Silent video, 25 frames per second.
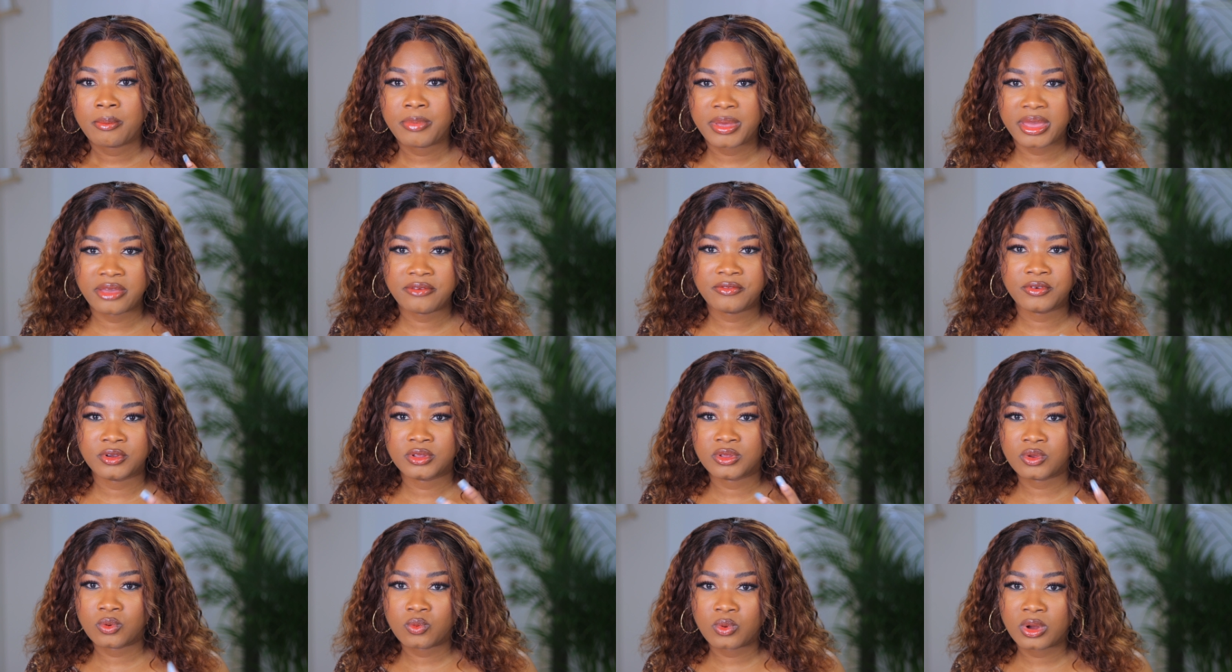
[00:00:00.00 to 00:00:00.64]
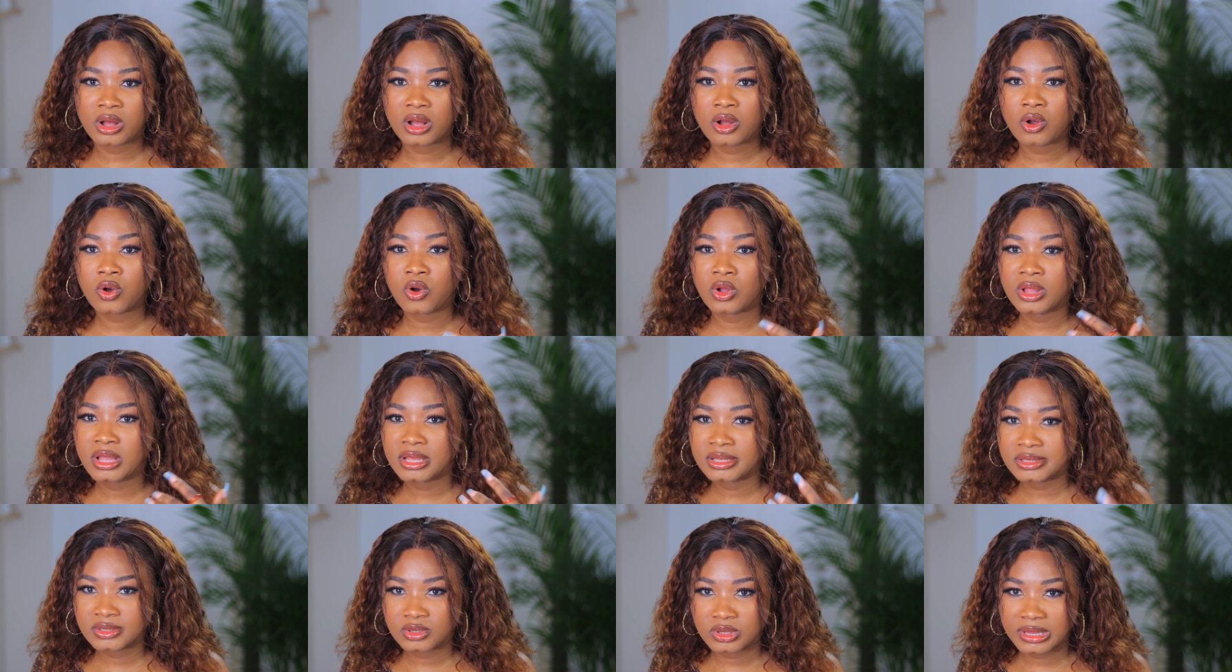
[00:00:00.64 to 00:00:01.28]
pay for the one
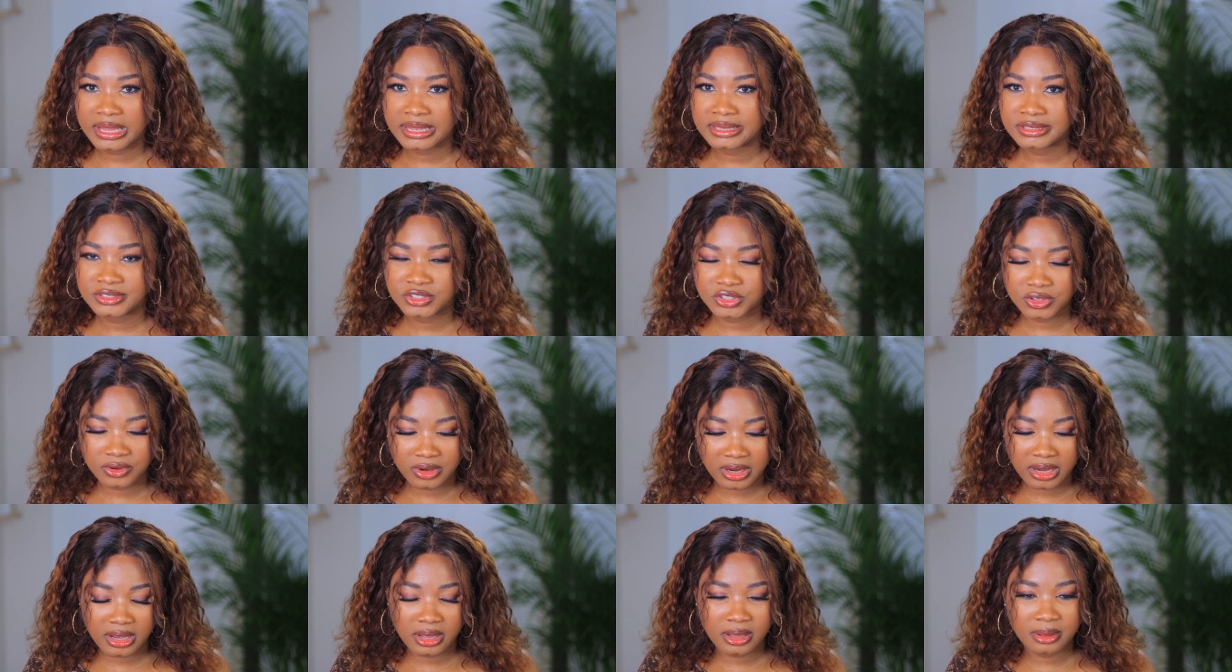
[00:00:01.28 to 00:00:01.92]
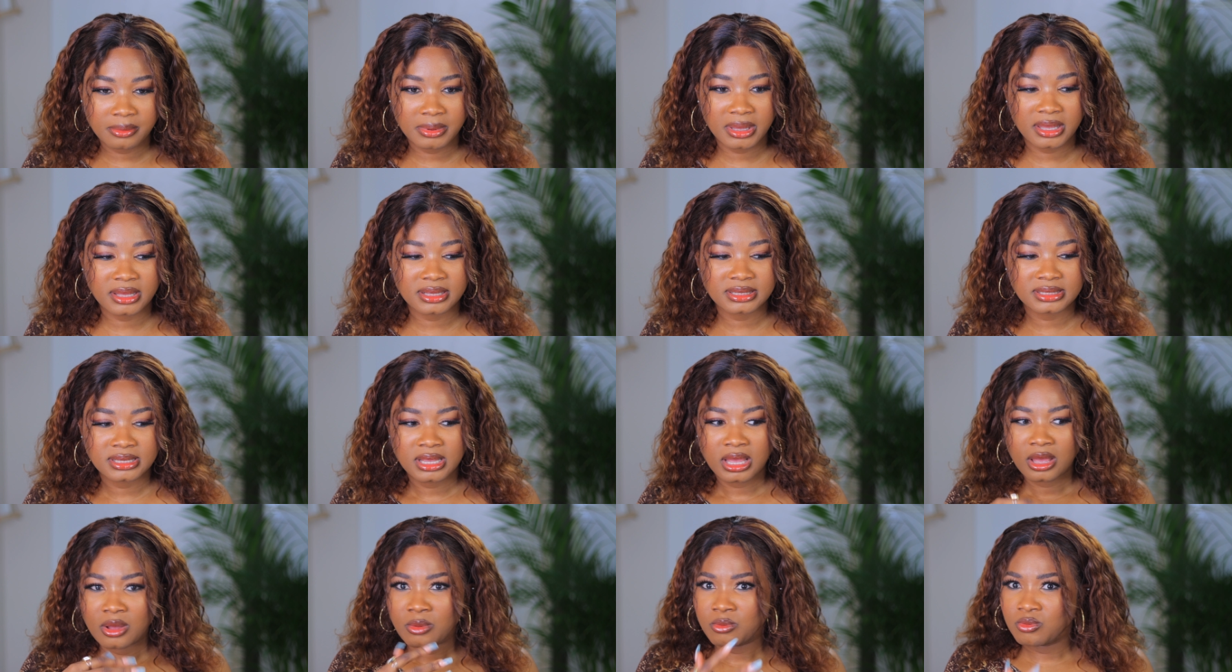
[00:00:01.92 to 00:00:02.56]
calling to nigeria because